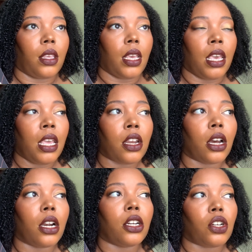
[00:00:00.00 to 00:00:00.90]
in
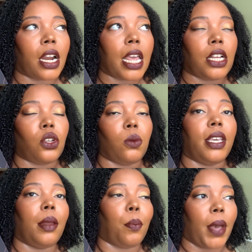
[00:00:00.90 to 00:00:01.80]
her trying to
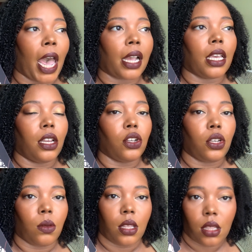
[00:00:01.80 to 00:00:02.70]
get back
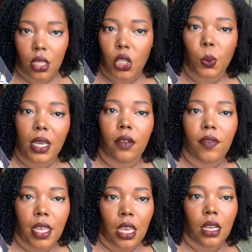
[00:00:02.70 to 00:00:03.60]
into the swing of
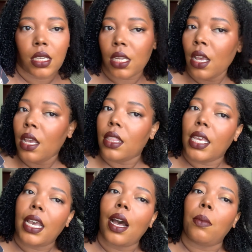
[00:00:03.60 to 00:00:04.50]
things,
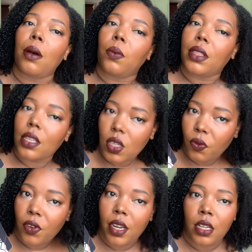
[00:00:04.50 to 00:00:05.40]
they come up with this
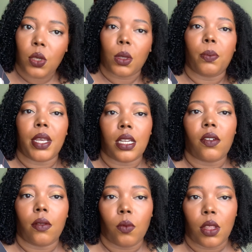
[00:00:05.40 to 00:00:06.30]
friends with
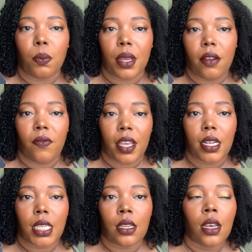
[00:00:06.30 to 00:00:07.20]

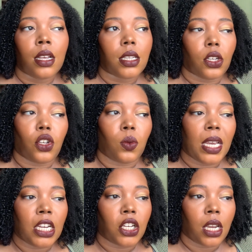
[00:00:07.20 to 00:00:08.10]
benefits
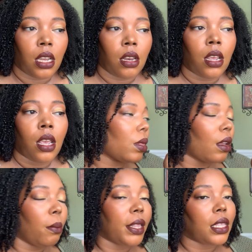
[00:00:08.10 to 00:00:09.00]
situation.
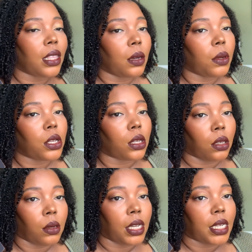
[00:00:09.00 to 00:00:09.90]
But the thing with
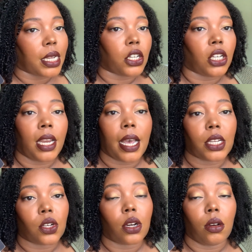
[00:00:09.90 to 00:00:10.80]
Tallulah is that she
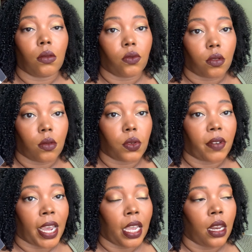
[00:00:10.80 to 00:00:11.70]
has her own rules,
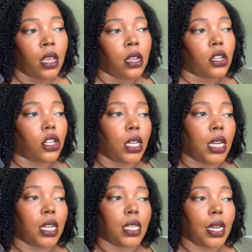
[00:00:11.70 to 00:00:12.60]
right? She
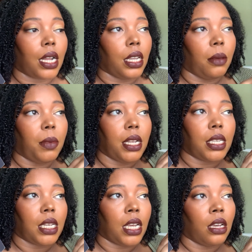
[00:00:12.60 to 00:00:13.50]
does not let men
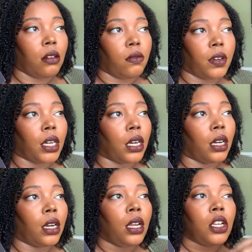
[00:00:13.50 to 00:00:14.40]
stay
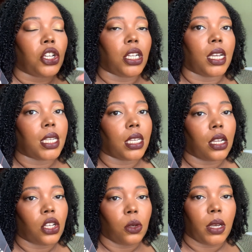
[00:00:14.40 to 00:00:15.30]
over. She doesn't
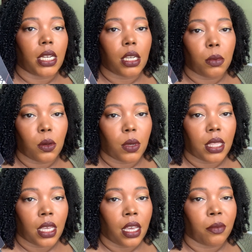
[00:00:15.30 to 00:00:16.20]
get too intimate with
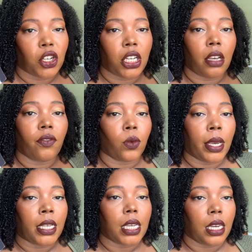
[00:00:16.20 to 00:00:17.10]
them. She
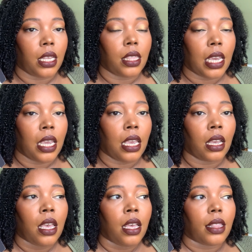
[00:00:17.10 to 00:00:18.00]
avoids
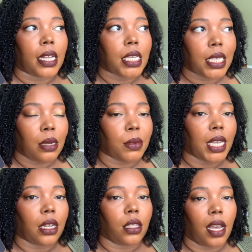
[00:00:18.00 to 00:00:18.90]
anything that seems
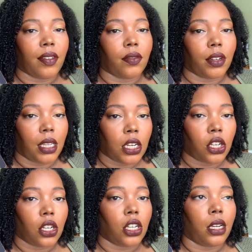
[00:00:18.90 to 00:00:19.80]
like love and
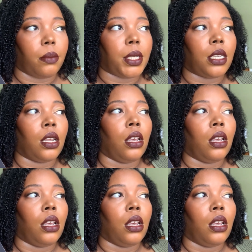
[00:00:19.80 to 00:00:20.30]
relationships